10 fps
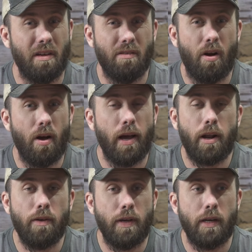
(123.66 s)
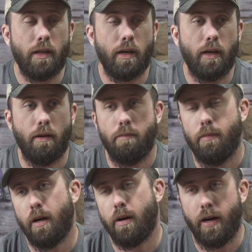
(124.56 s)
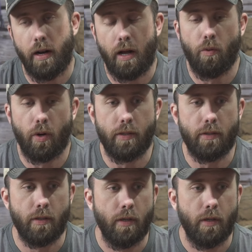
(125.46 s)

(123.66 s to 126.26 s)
out of it. Now, granted, I was